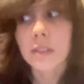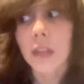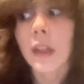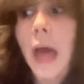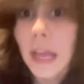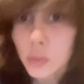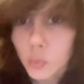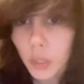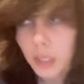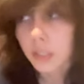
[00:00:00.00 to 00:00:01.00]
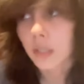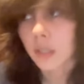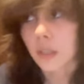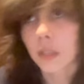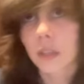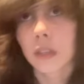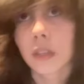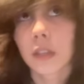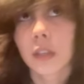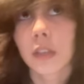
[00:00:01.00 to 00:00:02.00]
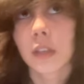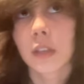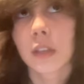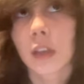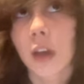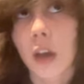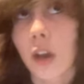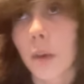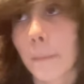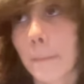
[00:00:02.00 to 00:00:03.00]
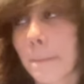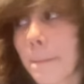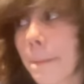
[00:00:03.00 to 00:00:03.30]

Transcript: is the last one. Um,